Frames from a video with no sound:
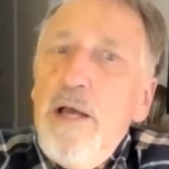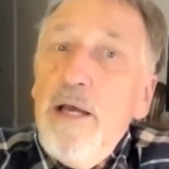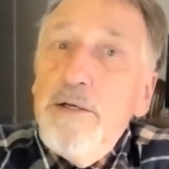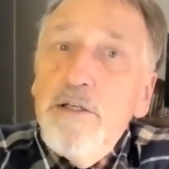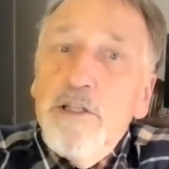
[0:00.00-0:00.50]

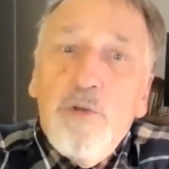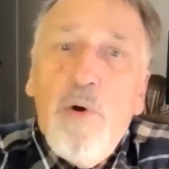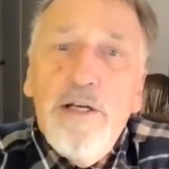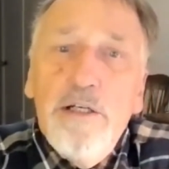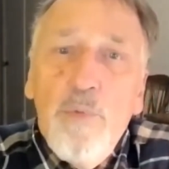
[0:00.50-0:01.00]
and
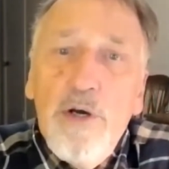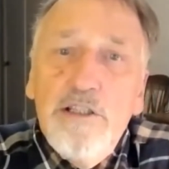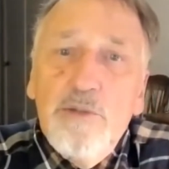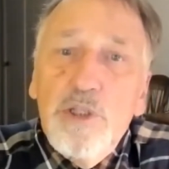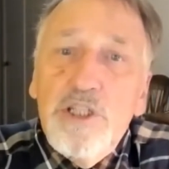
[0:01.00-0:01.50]
intertwine in
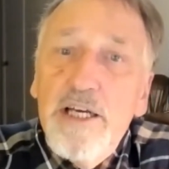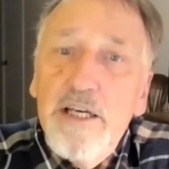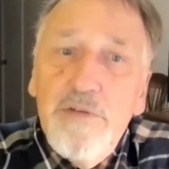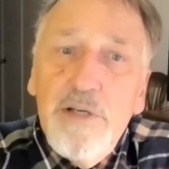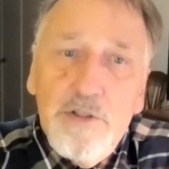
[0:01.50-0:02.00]
ways which I
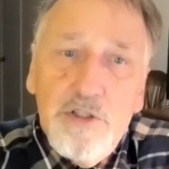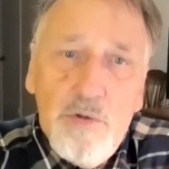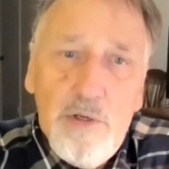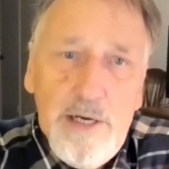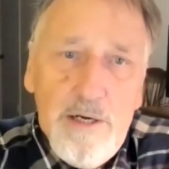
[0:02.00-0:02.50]
have yet to
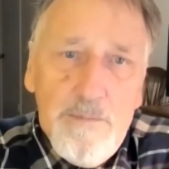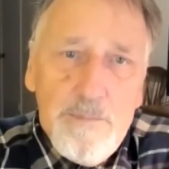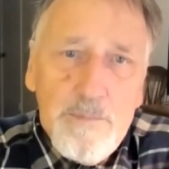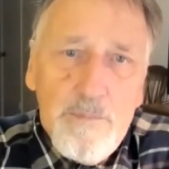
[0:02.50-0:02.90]
sort out.